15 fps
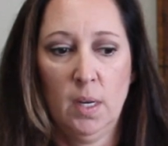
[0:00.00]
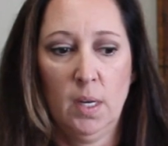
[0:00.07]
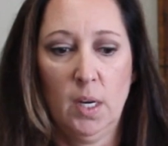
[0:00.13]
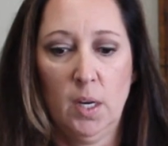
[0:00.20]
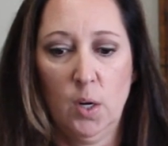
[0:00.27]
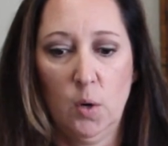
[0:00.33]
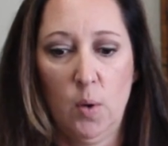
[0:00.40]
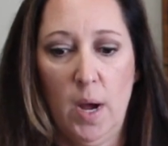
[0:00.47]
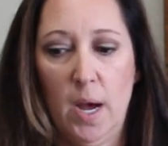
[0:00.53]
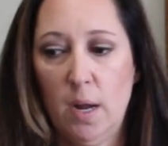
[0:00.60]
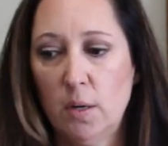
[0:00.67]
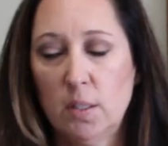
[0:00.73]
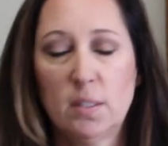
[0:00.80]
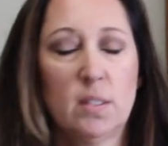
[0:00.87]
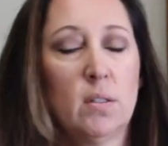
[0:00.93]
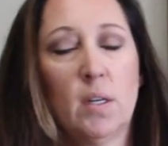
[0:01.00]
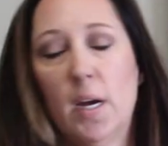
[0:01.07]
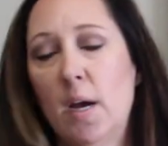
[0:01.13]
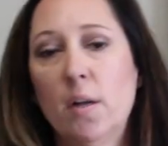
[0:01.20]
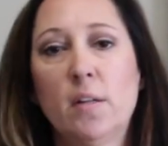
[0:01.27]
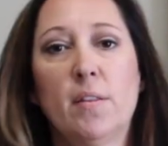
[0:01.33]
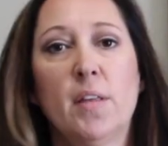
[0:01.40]

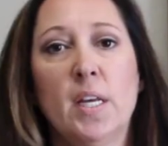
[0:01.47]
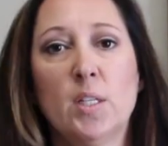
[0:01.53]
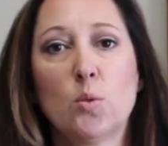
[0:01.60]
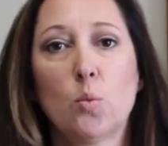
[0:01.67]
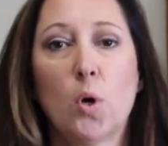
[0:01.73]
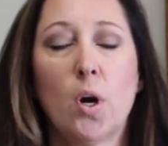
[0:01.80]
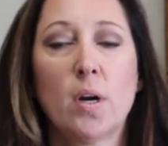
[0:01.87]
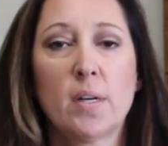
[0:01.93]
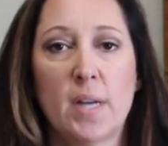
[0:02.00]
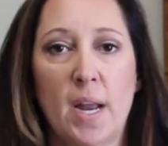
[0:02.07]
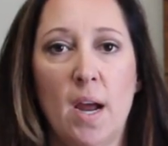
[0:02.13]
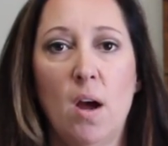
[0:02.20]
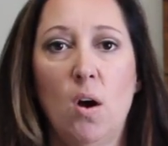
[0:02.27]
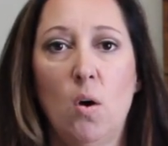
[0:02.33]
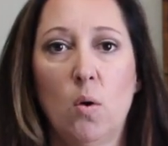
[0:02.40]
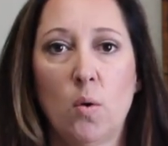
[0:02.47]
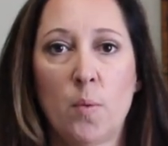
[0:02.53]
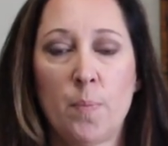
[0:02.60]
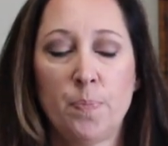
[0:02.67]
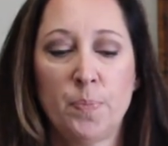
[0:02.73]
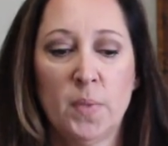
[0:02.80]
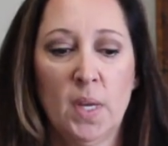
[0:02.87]
do things work now?
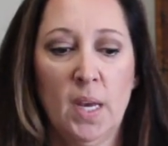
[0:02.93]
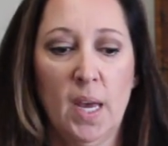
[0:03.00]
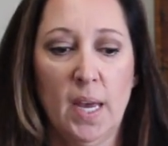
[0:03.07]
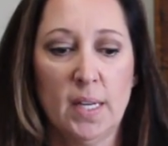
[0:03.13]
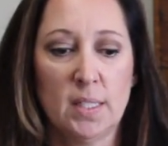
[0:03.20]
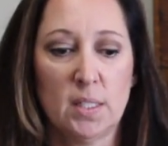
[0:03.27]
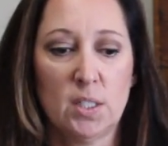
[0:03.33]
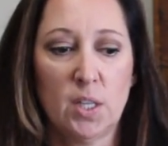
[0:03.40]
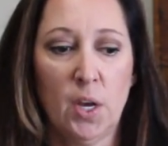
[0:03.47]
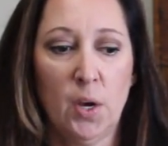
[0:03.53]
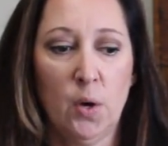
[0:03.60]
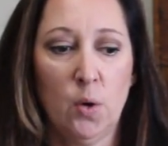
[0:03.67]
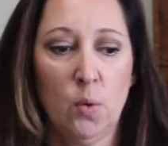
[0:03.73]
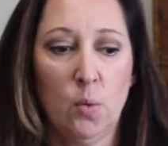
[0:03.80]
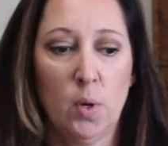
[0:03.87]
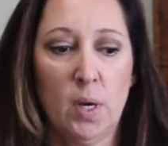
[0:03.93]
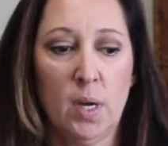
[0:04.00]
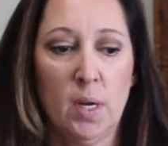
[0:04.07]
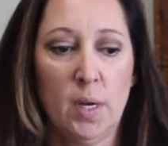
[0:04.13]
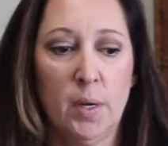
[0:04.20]
And so,